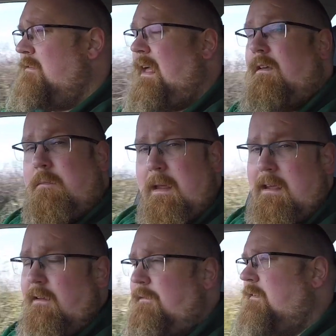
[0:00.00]
Now
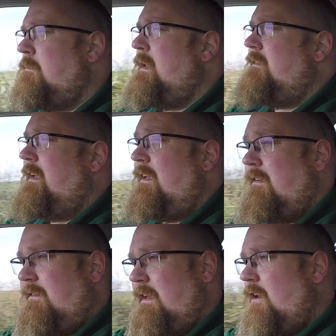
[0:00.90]
speaking of visibility,
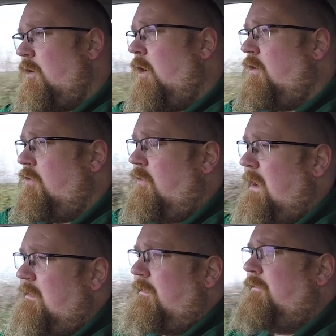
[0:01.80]
as I said, I've got a
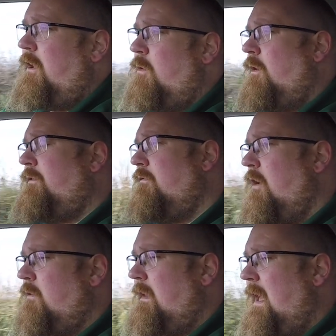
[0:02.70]
great view of the
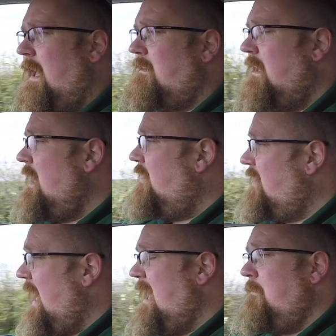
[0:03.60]
road ahead.
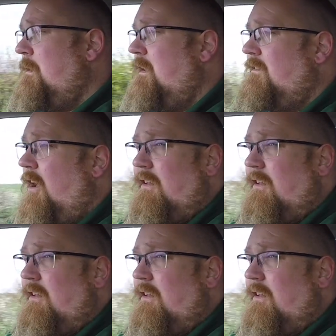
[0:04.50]
The A-pillars are